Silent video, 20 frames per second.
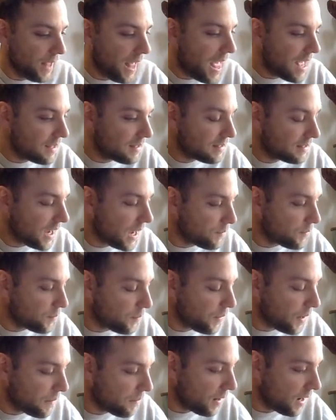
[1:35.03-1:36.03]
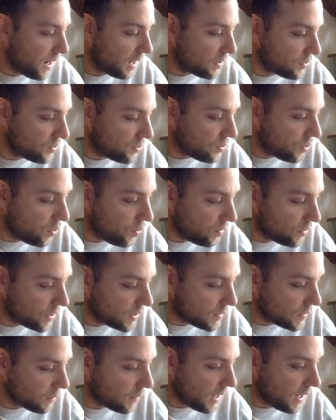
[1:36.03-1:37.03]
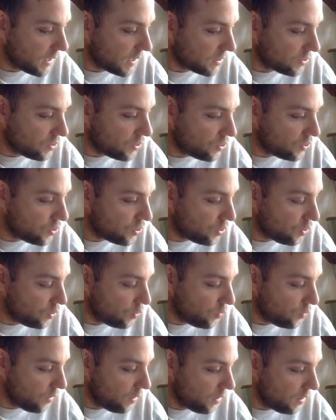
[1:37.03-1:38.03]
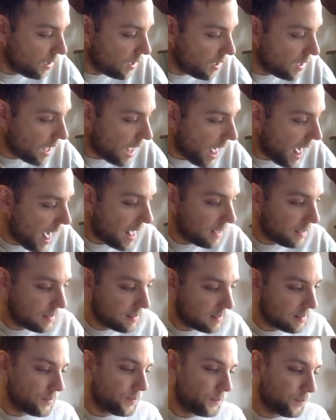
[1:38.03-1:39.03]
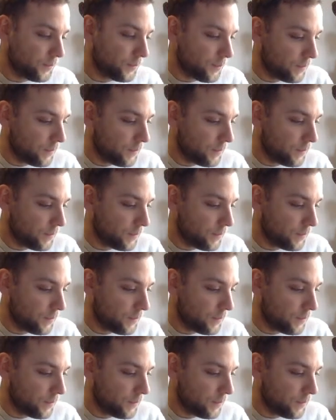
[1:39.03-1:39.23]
X times by minus 2, which is minus 2x.